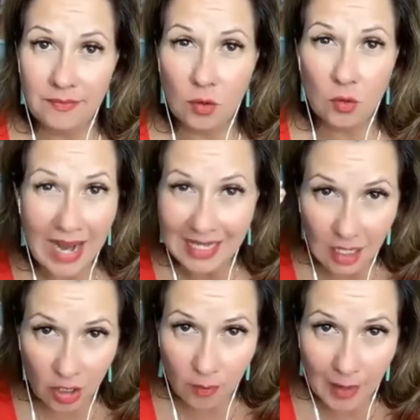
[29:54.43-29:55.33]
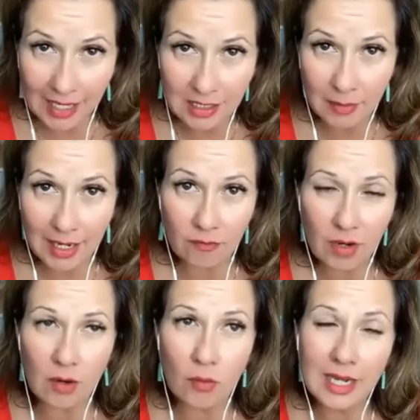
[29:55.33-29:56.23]
Right there, you're back in the mind of
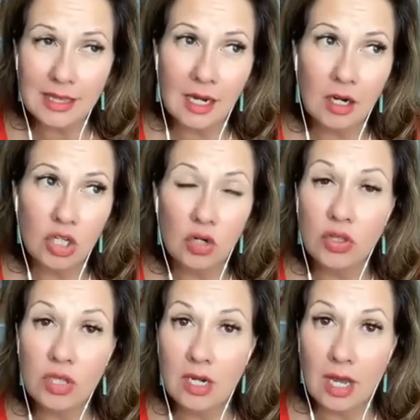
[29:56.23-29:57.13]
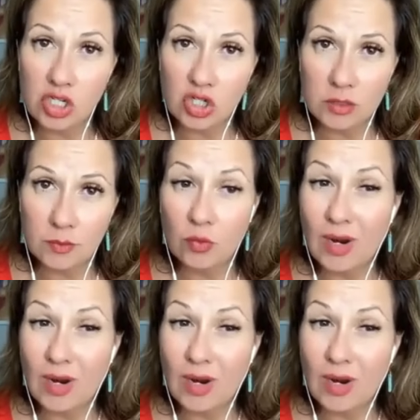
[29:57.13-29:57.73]
God. Right there, you're in the non-judgment.